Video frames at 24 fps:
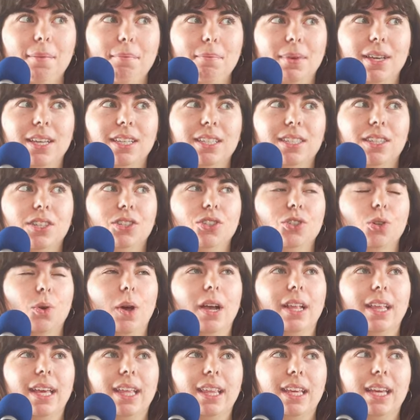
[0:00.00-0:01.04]
peace and
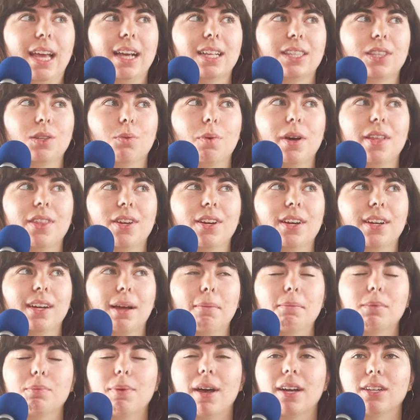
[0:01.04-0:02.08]
joy lately as the weather
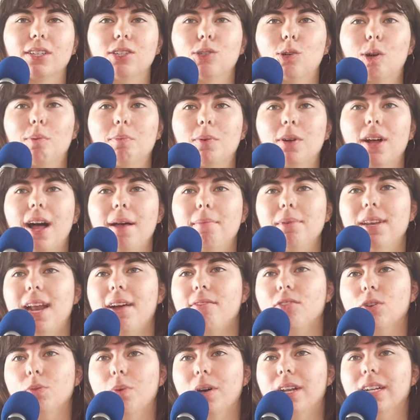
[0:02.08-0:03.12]
comes back to normal. I mean,
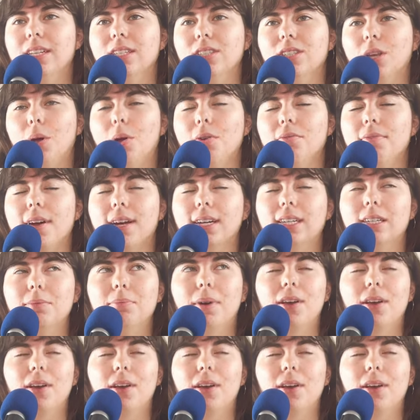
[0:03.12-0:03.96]
everyone is so affected